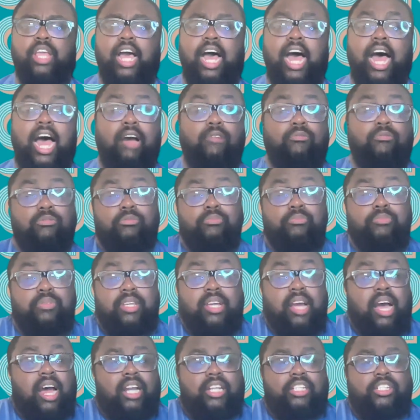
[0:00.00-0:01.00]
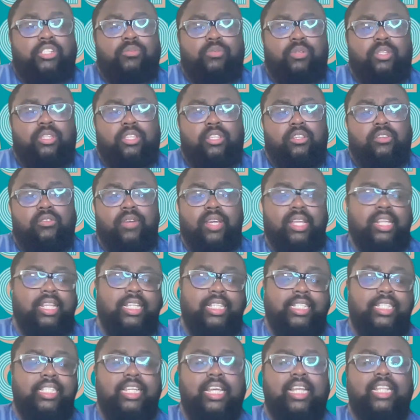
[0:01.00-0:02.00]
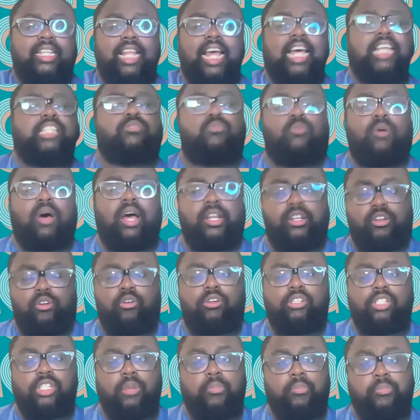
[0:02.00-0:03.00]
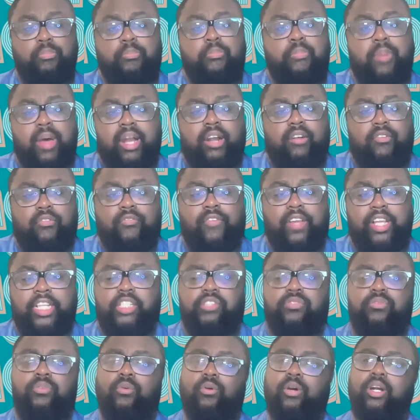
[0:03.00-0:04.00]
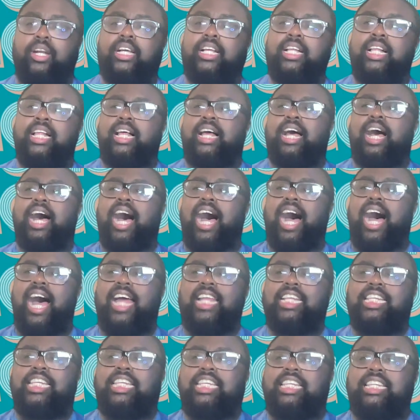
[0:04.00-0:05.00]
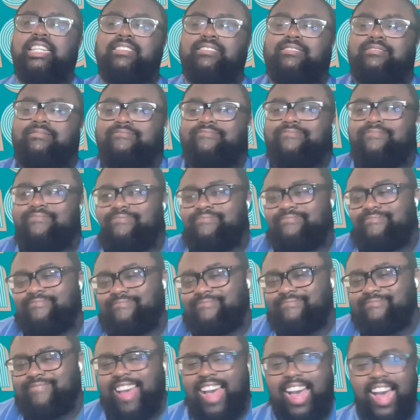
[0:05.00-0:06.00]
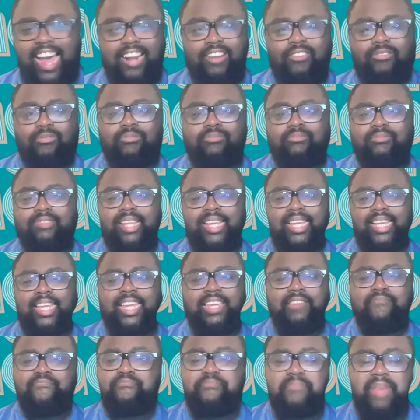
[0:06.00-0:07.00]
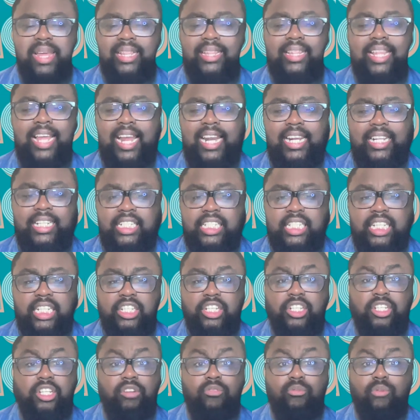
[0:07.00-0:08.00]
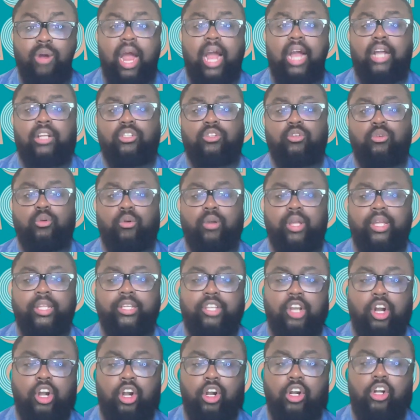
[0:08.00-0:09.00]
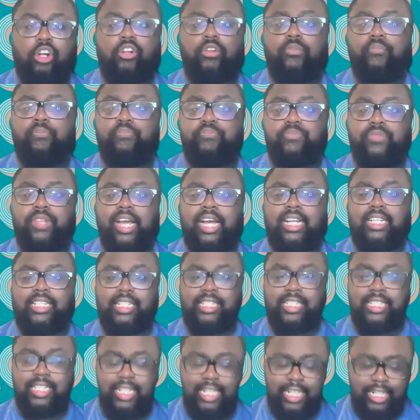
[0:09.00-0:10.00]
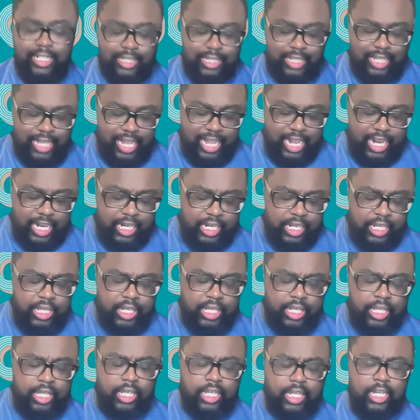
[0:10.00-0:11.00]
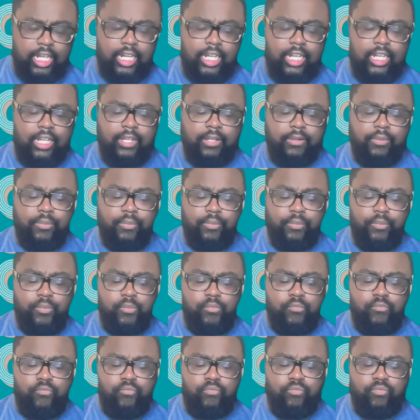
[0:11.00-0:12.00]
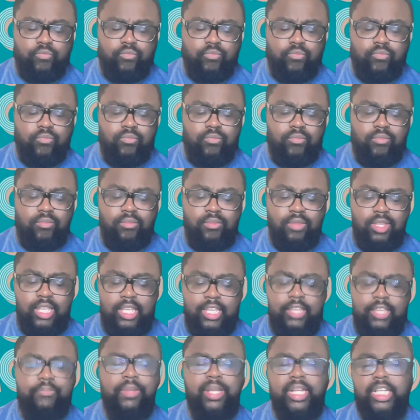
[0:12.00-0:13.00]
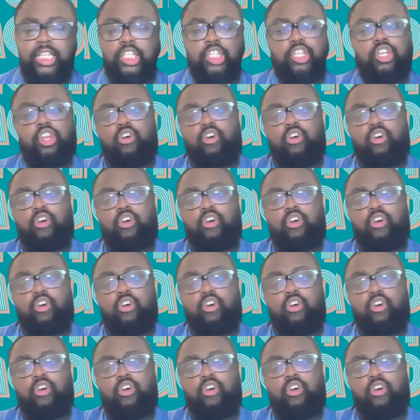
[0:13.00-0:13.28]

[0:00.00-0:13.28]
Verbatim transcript: I will be honest with you, and he said that's why Noah's the better face for it. I I don't think he meant that in such a derogatory term. I just think that um, he means